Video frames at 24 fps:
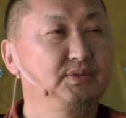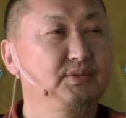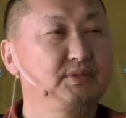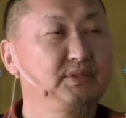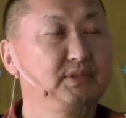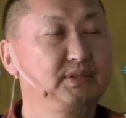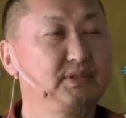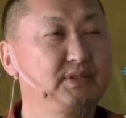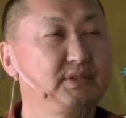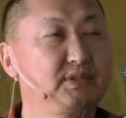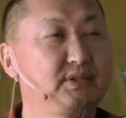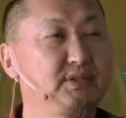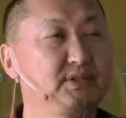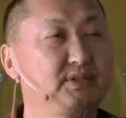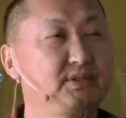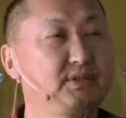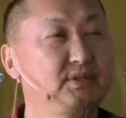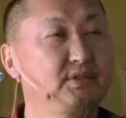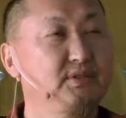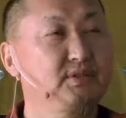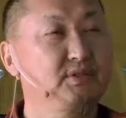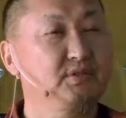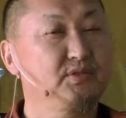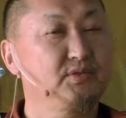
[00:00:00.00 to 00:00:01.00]
this is
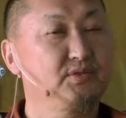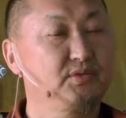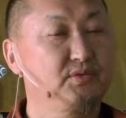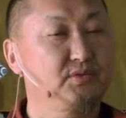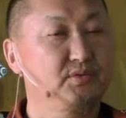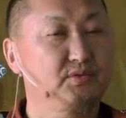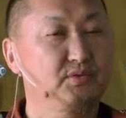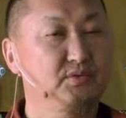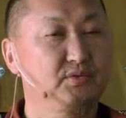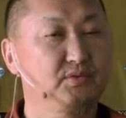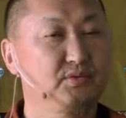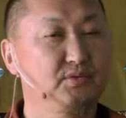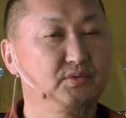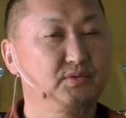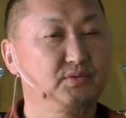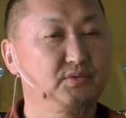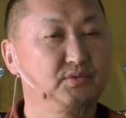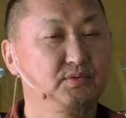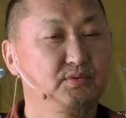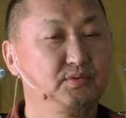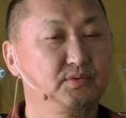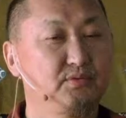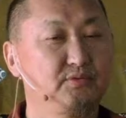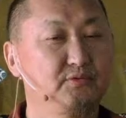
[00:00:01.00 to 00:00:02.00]

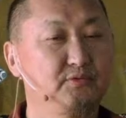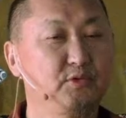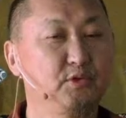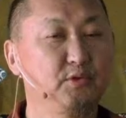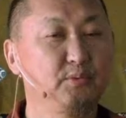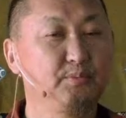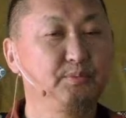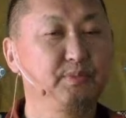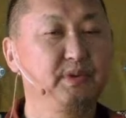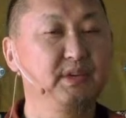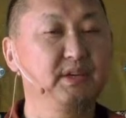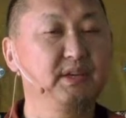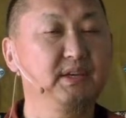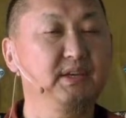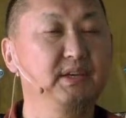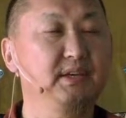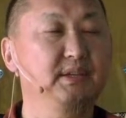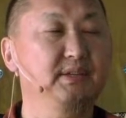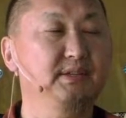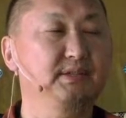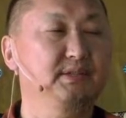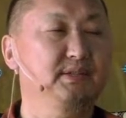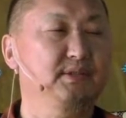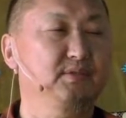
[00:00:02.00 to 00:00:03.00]
for me
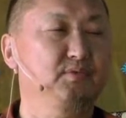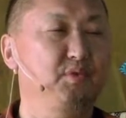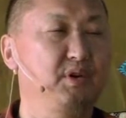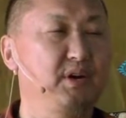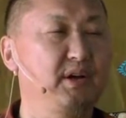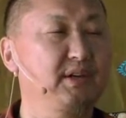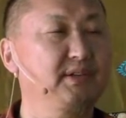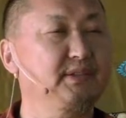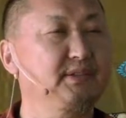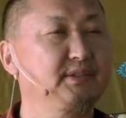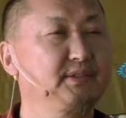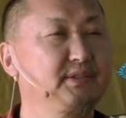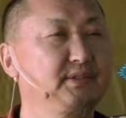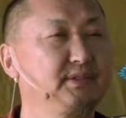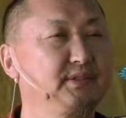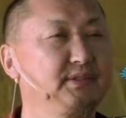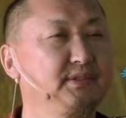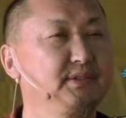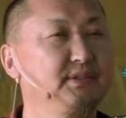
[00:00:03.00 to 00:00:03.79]
is quite